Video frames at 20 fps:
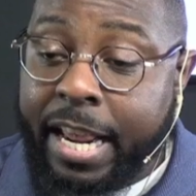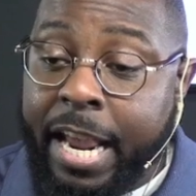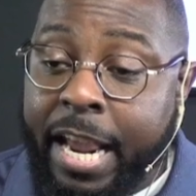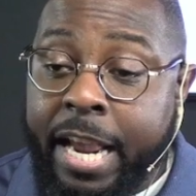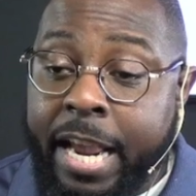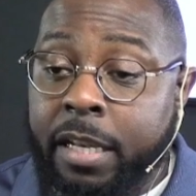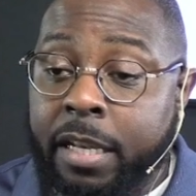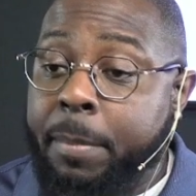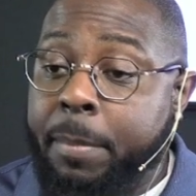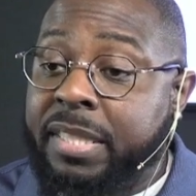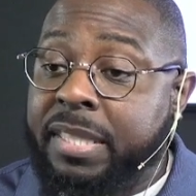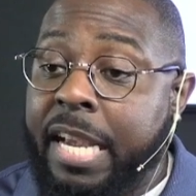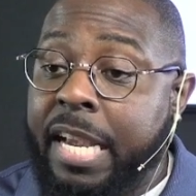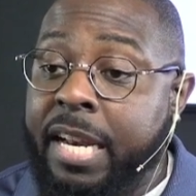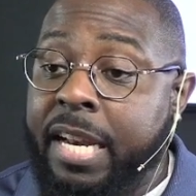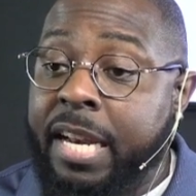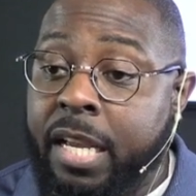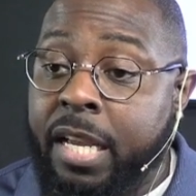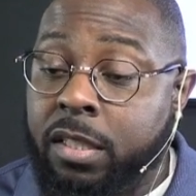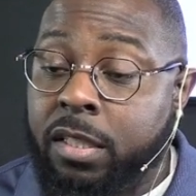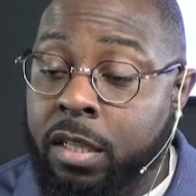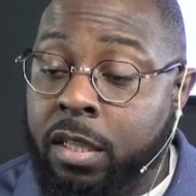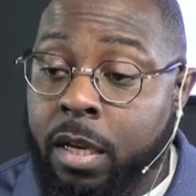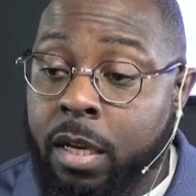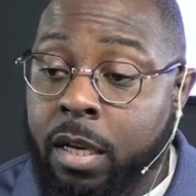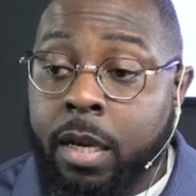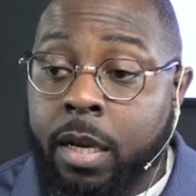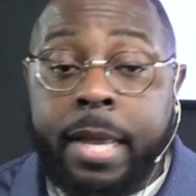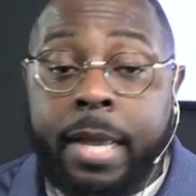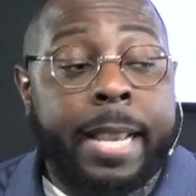And, and let me say this.
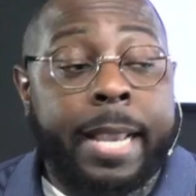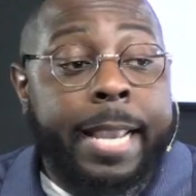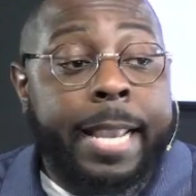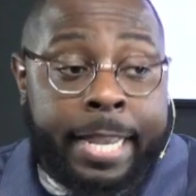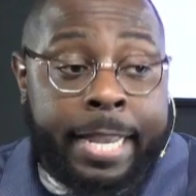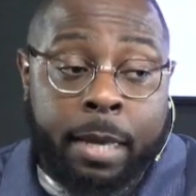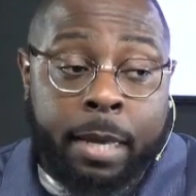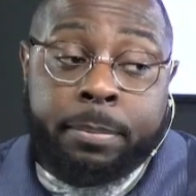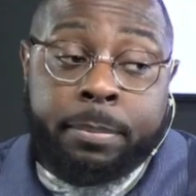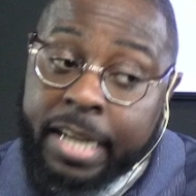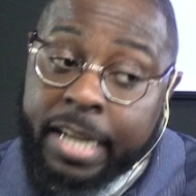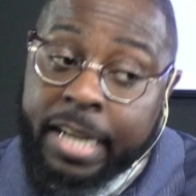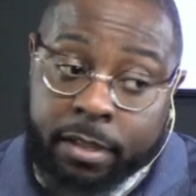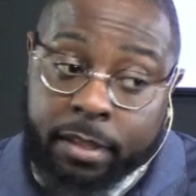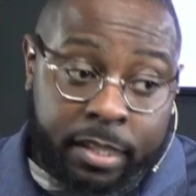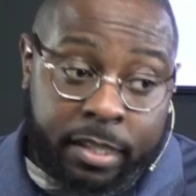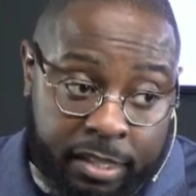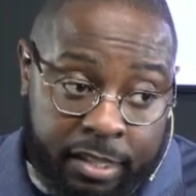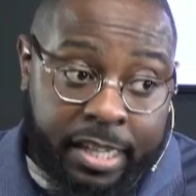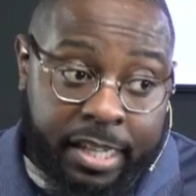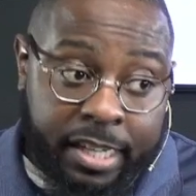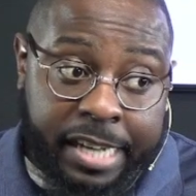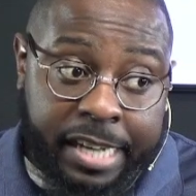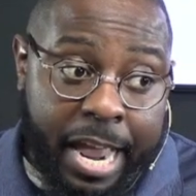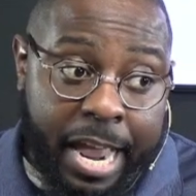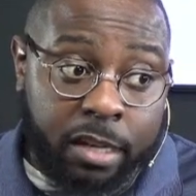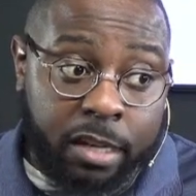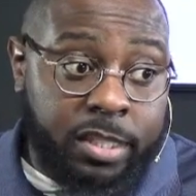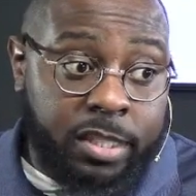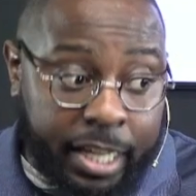Him telling the
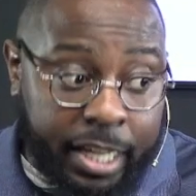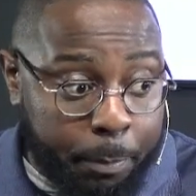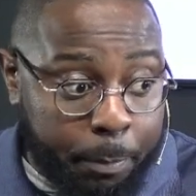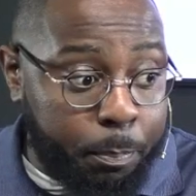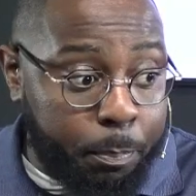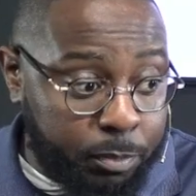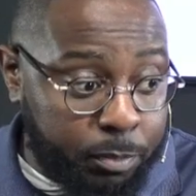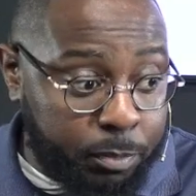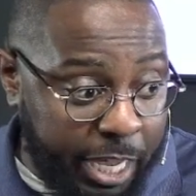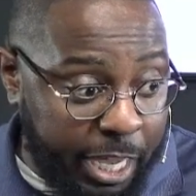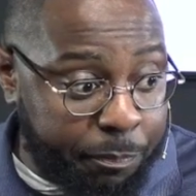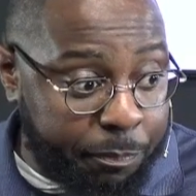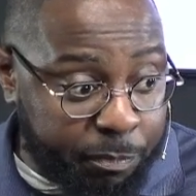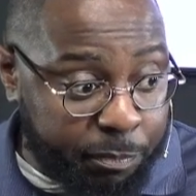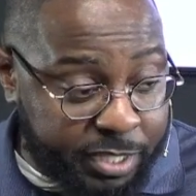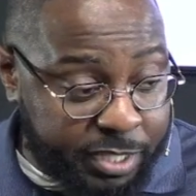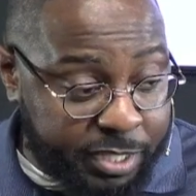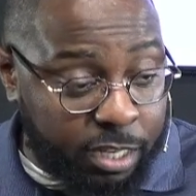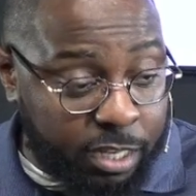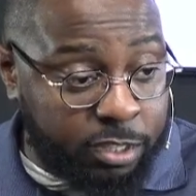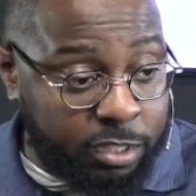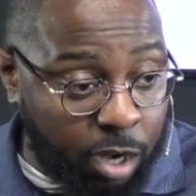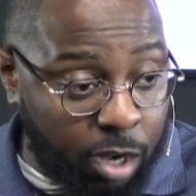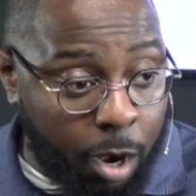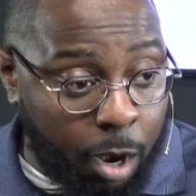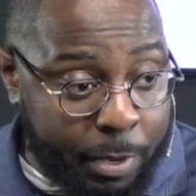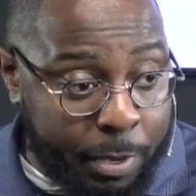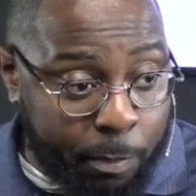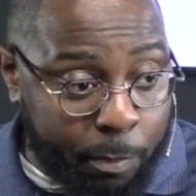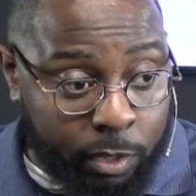Gentiles to keep, keep from selling to
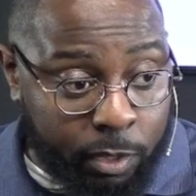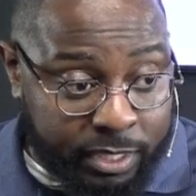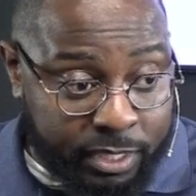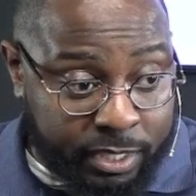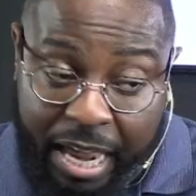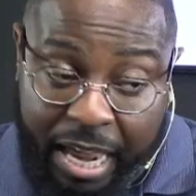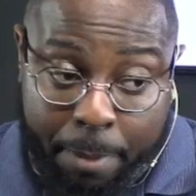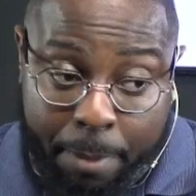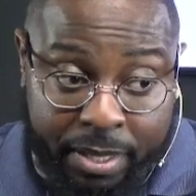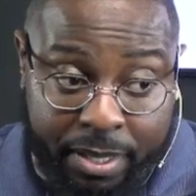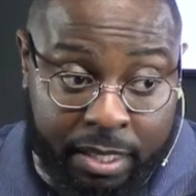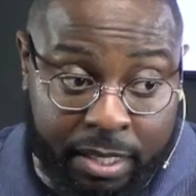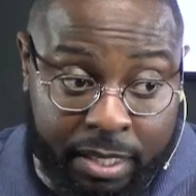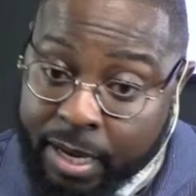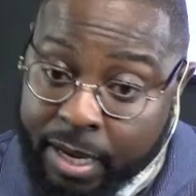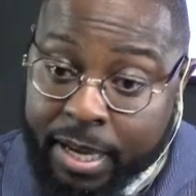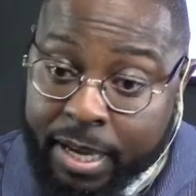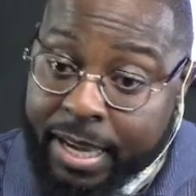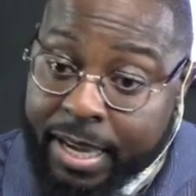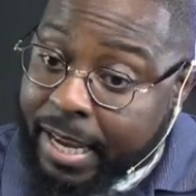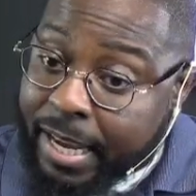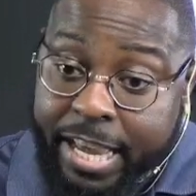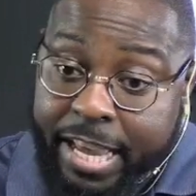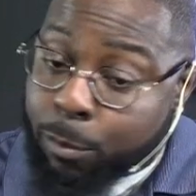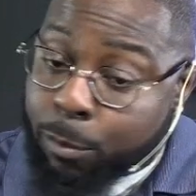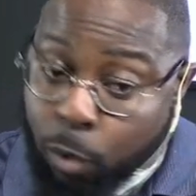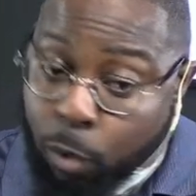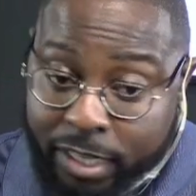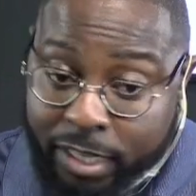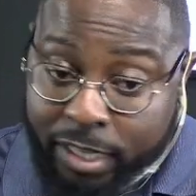our people on the Sabbath,
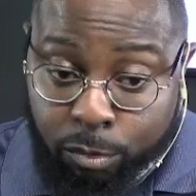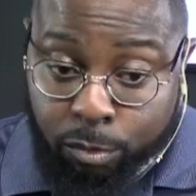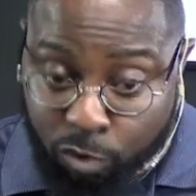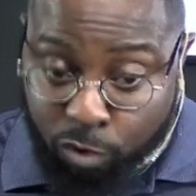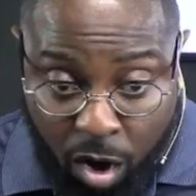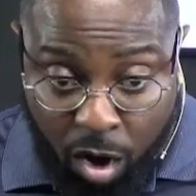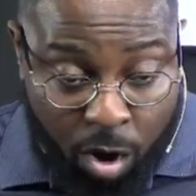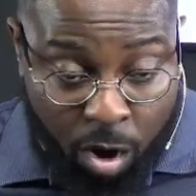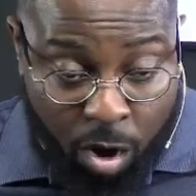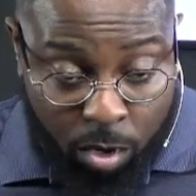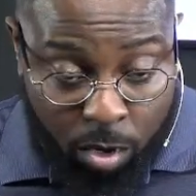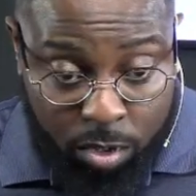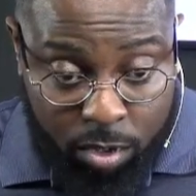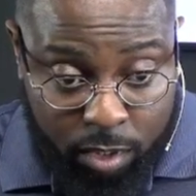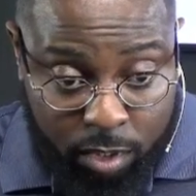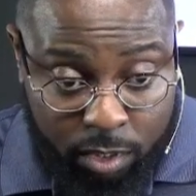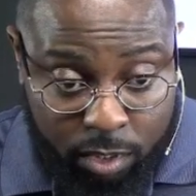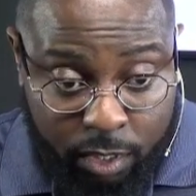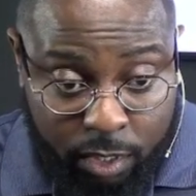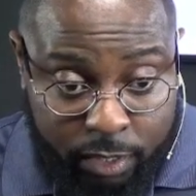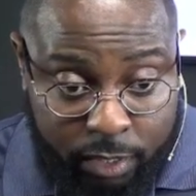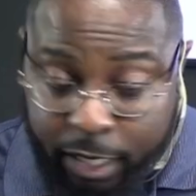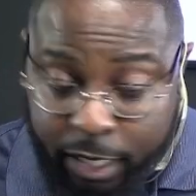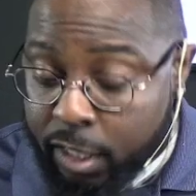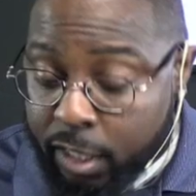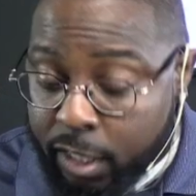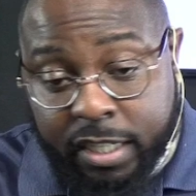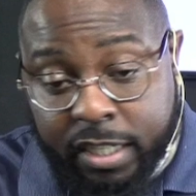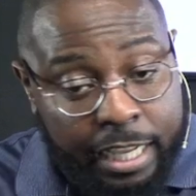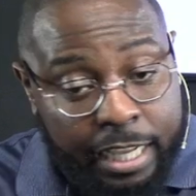it wasn't wrong.
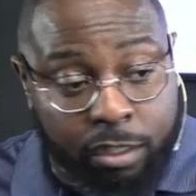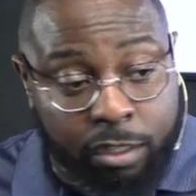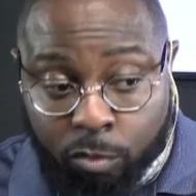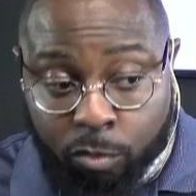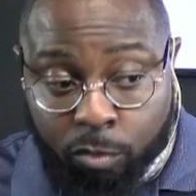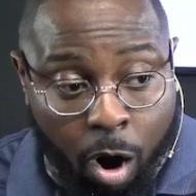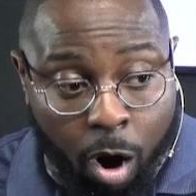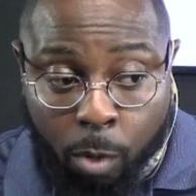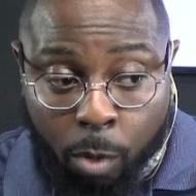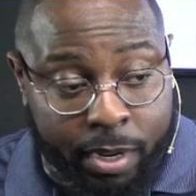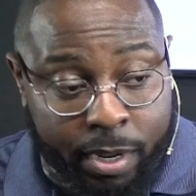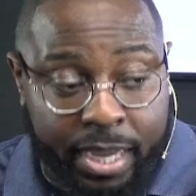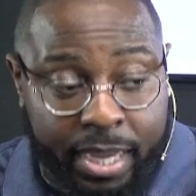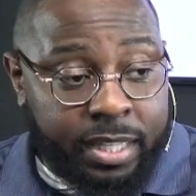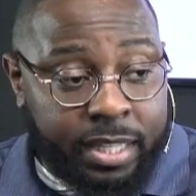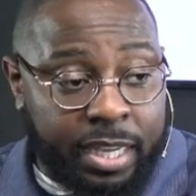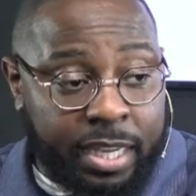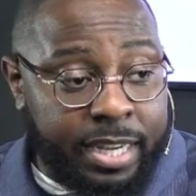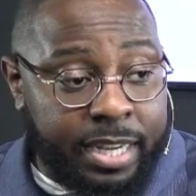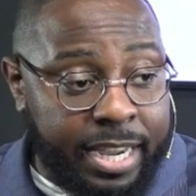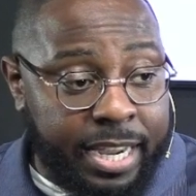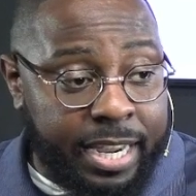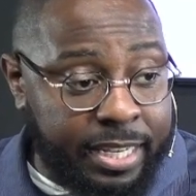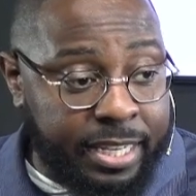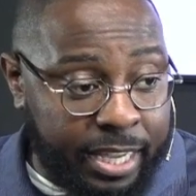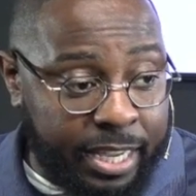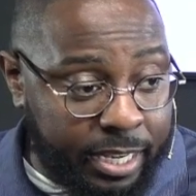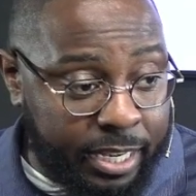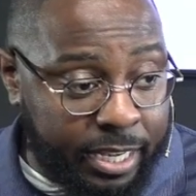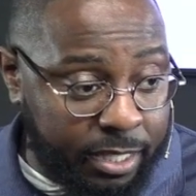There is nothing wrong with anything that
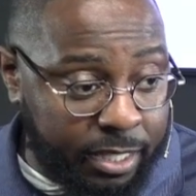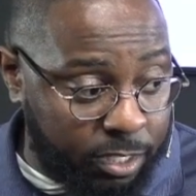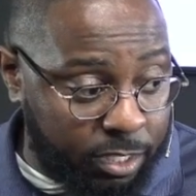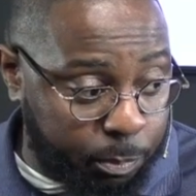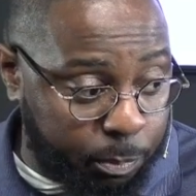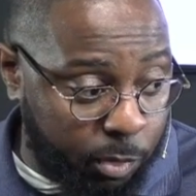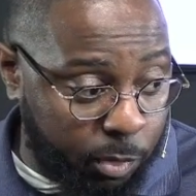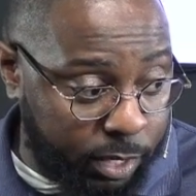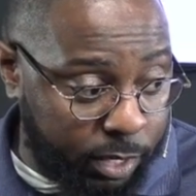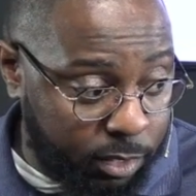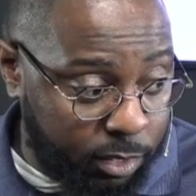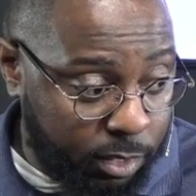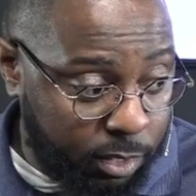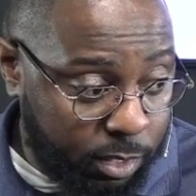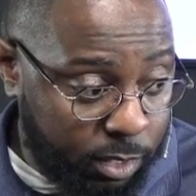he did at this point.